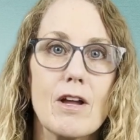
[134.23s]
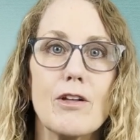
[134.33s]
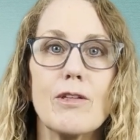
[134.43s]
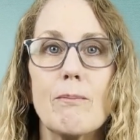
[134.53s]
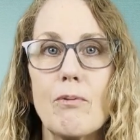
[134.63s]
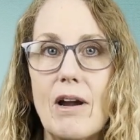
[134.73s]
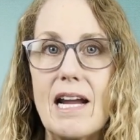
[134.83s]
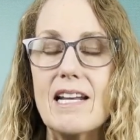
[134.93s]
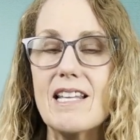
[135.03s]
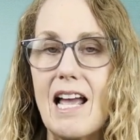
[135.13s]
The
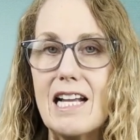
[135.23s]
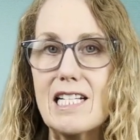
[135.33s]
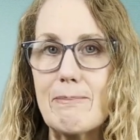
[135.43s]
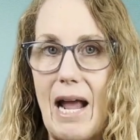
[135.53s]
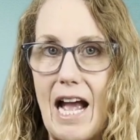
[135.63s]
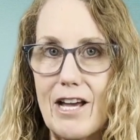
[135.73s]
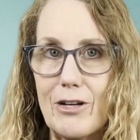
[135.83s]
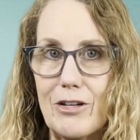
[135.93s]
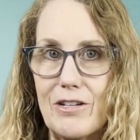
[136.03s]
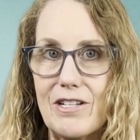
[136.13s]
brain likes
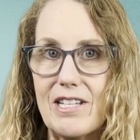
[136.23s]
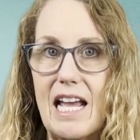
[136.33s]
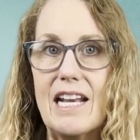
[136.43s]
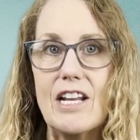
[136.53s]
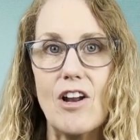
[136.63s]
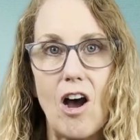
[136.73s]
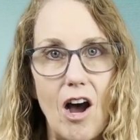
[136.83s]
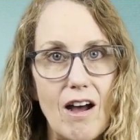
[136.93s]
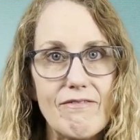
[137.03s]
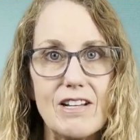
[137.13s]
patterns and it
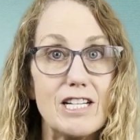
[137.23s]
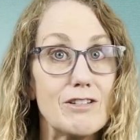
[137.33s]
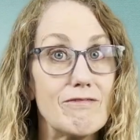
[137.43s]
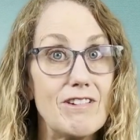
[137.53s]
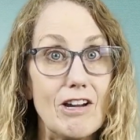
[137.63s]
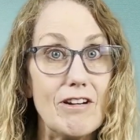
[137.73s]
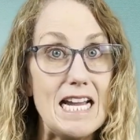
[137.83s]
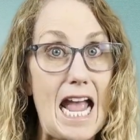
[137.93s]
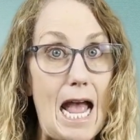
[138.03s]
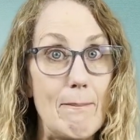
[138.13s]
often is very
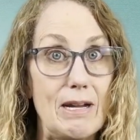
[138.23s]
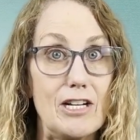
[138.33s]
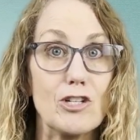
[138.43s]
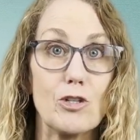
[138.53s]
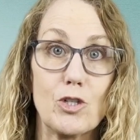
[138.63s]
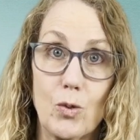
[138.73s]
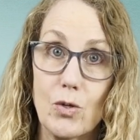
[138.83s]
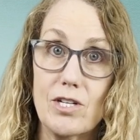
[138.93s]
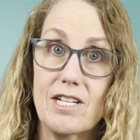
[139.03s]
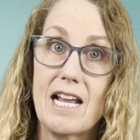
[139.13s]
happy to
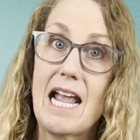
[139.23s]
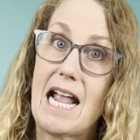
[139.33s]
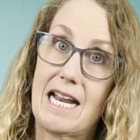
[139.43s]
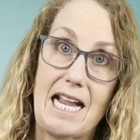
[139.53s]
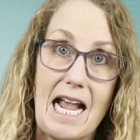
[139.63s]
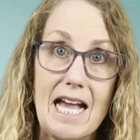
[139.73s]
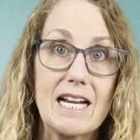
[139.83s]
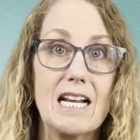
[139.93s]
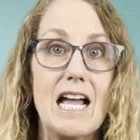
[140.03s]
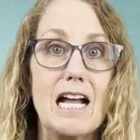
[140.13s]
sort and
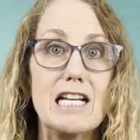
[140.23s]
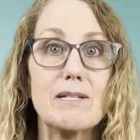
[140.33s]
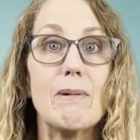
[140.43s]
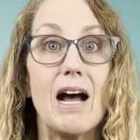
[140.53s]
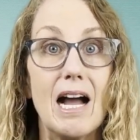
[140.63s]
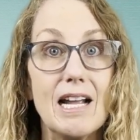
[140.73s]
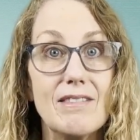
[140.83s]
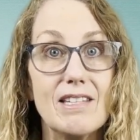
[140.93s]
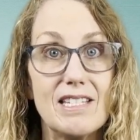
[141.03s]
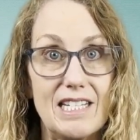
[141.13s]
analyze
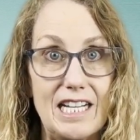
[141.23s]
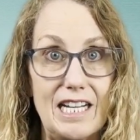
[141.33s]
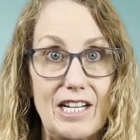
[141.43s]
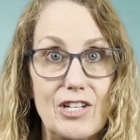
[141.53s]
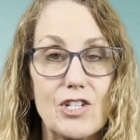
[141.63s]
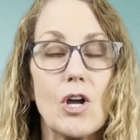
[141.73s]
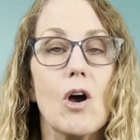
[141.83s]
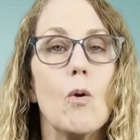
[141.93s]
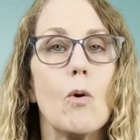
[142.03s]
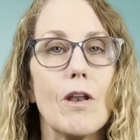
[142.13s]
behind the scenes
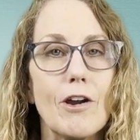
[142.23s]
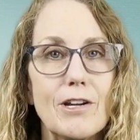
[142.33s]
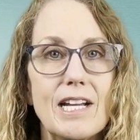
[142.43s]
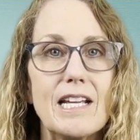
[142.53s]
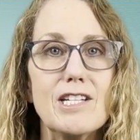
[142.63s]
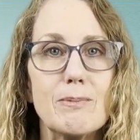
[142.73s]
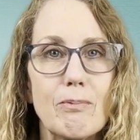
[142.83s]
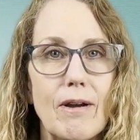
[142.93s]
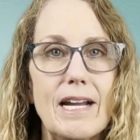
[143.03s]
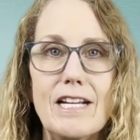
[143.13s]
while our kids'
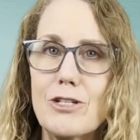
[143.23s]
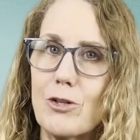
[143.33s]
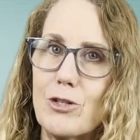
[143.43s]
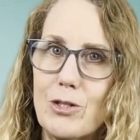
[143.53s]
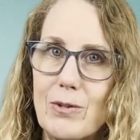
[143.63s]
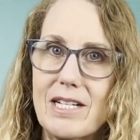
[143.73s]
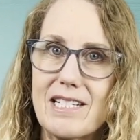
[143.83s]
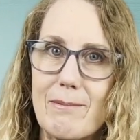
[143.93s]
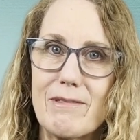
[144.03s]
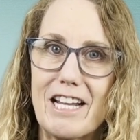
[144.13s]
brains are doing
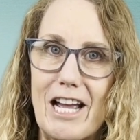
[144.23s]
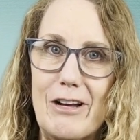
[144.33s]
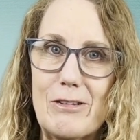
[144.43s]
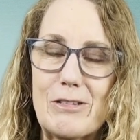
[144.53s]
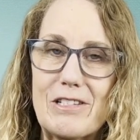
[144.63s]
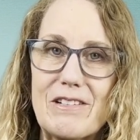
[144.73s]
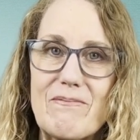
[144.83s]
something else.